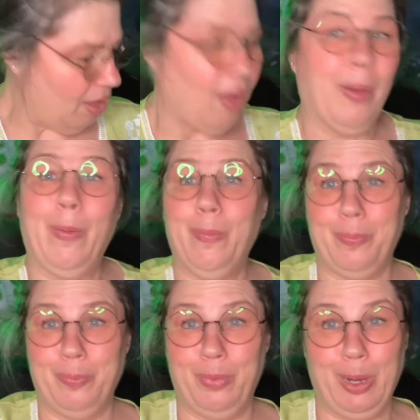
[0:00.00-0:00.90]
Oh,
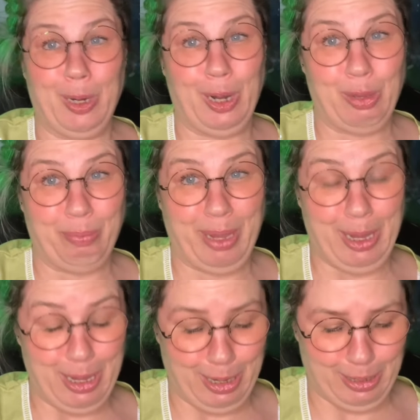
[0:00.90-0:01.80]
we got another
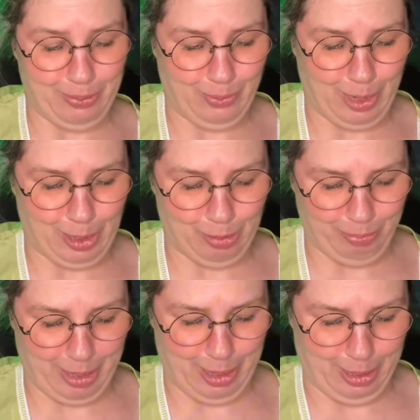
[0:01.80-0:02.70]
pen. We got another
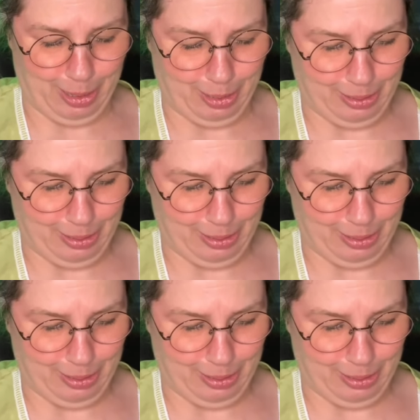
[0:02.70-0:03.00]
pen.